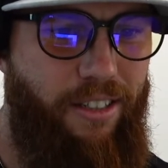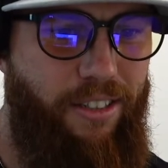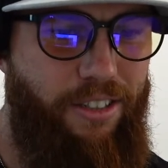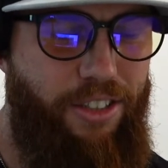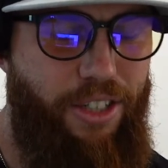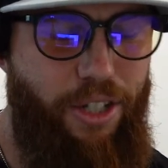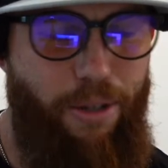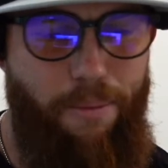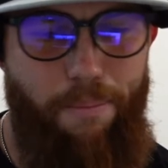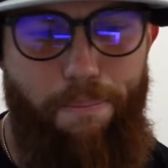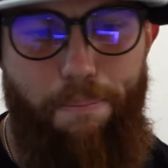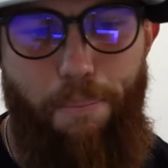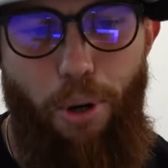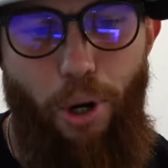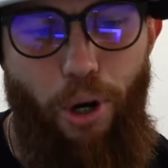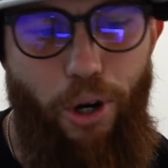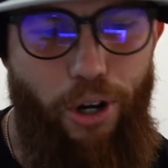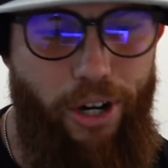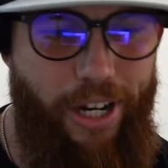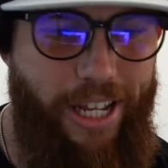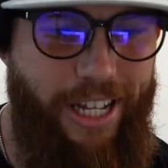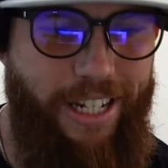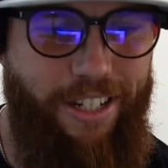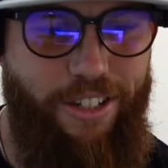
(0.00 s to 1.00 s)
to
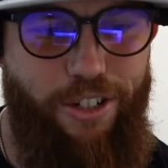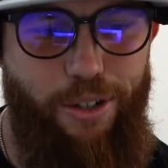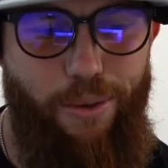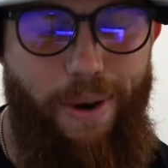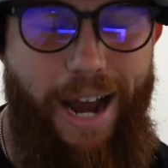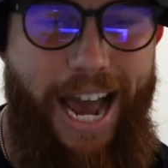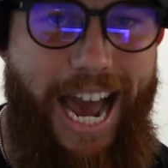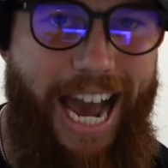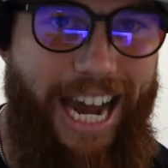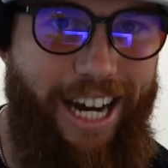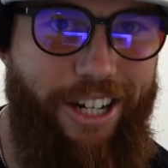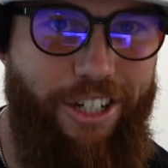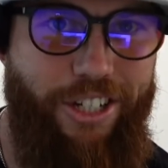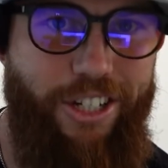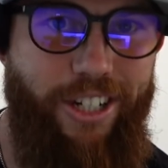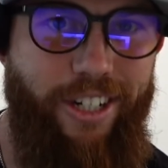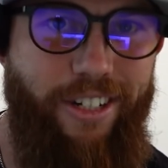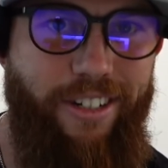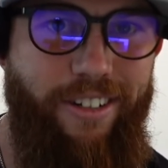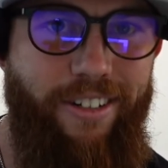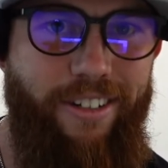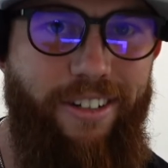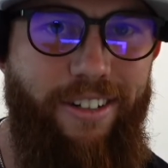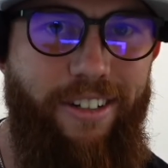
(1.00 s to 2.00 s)
put into
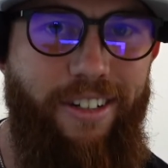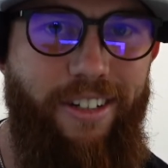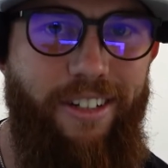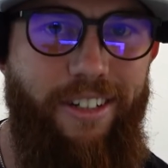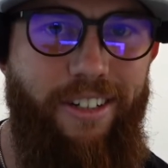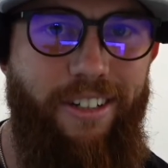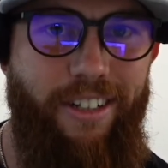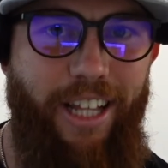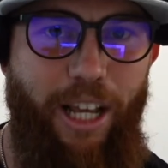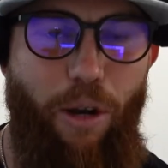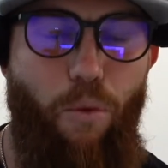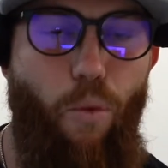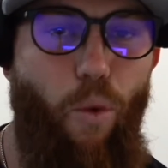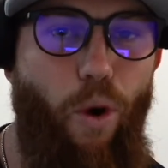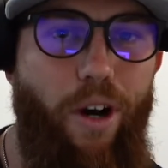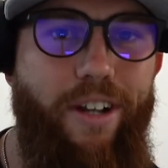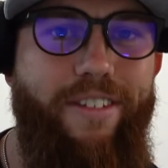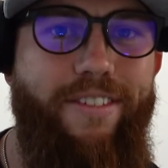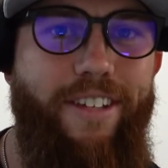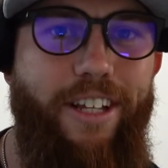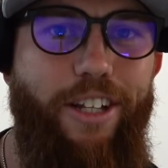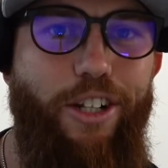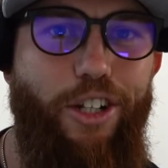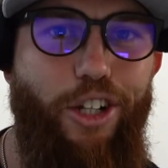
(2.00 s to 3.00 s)
action. Like, what
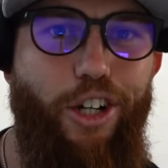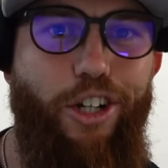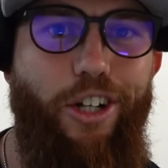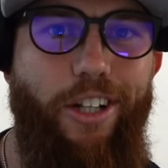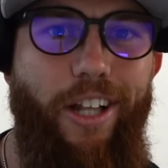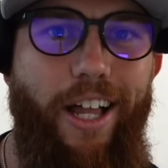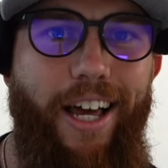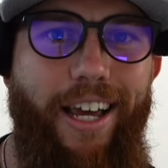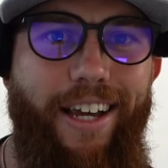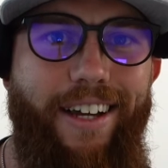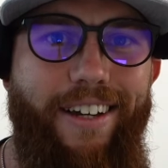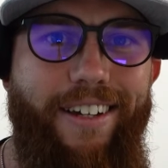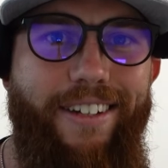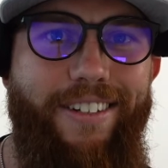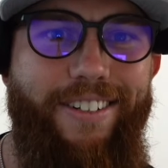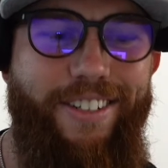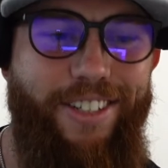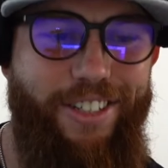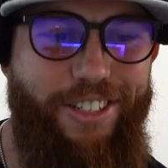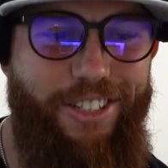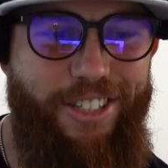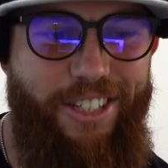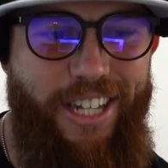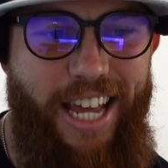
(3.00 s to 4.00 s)
does it look like
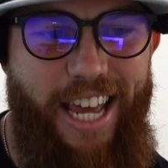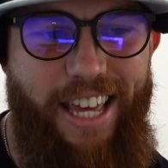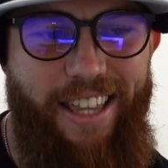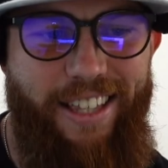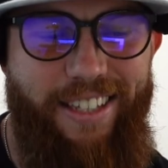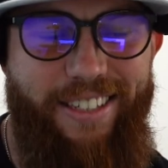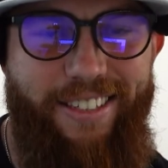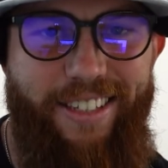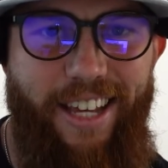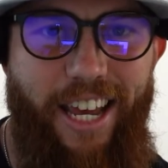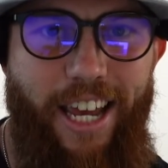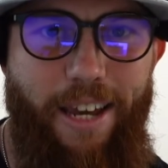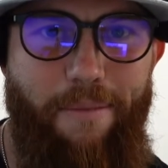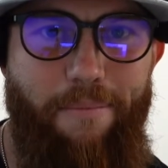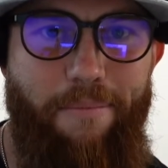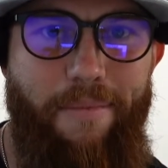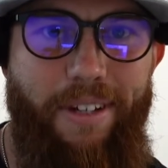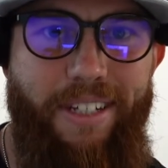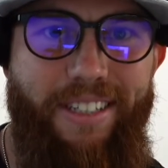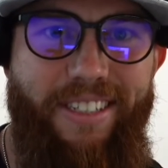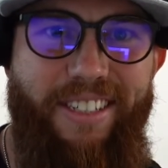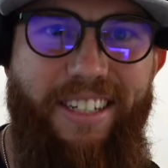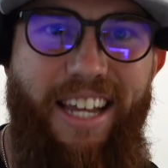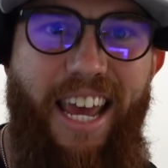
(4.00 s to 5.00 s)
to stay the same
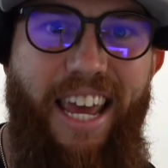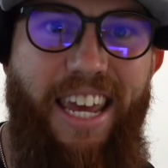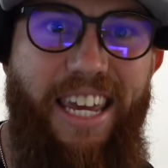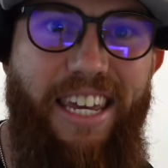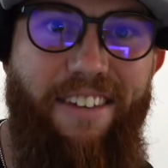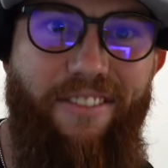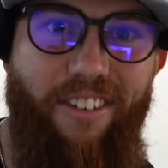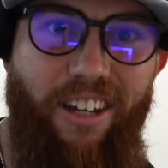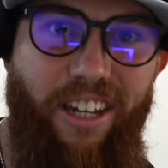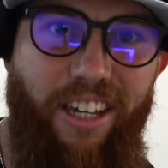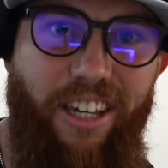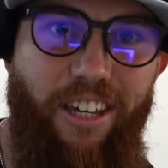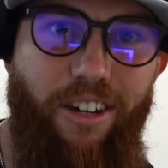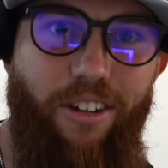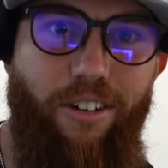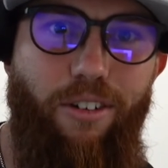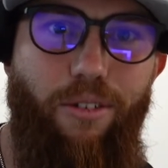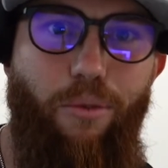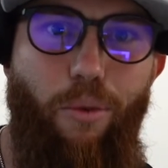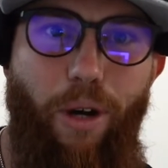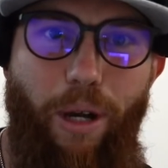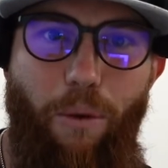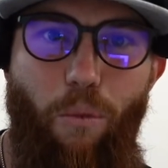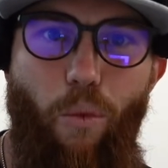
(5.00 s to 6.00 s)
and stay even keel?
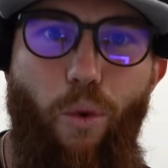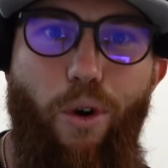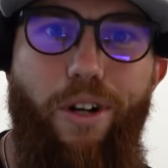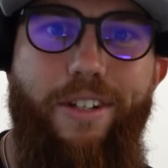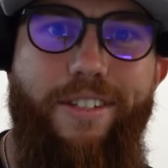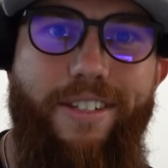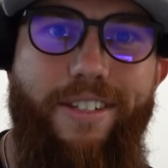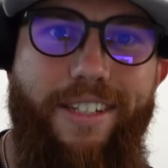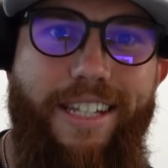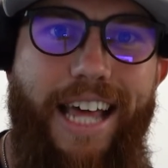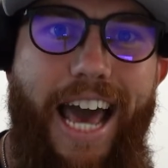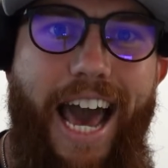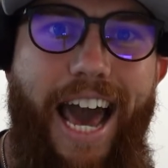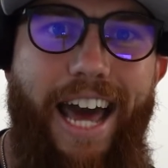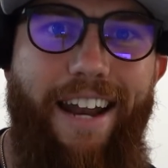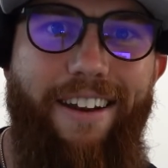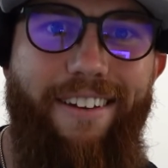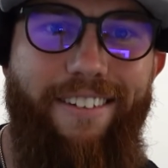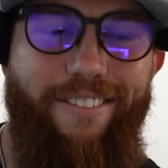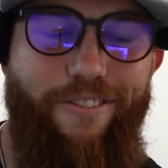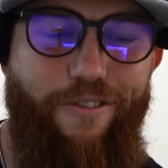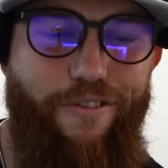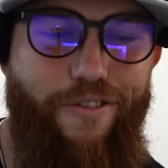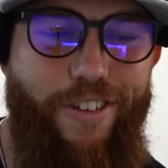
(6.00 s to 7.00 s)
Like, what does
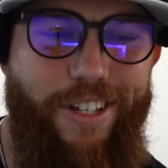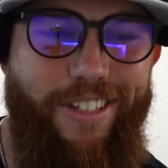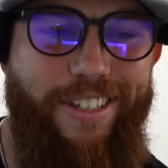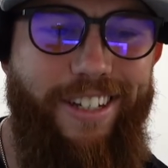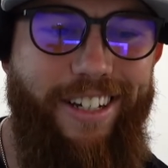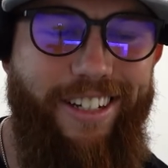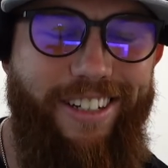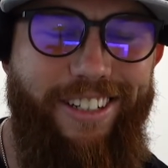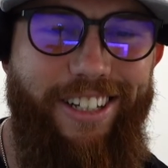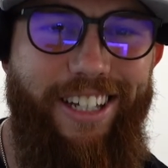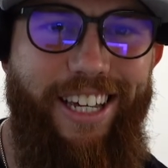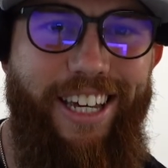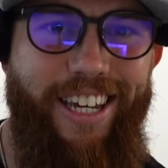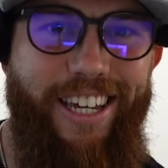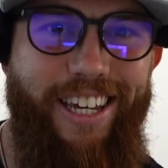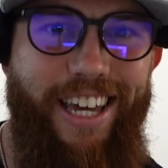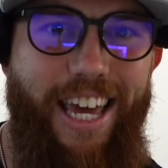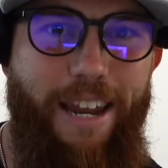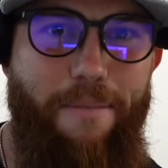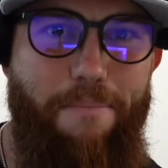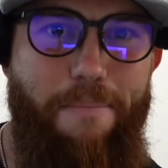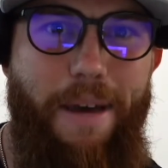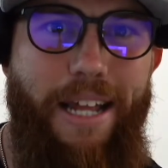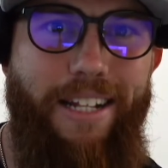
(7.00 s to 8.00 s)
that physically
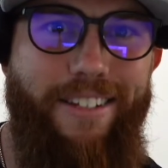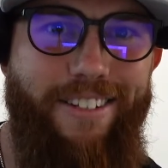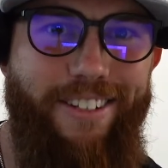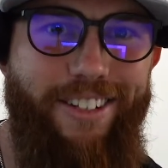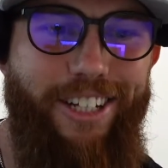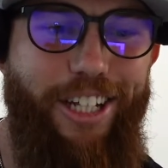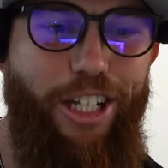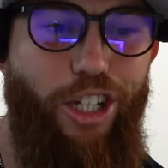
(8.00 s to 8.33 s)
and mentally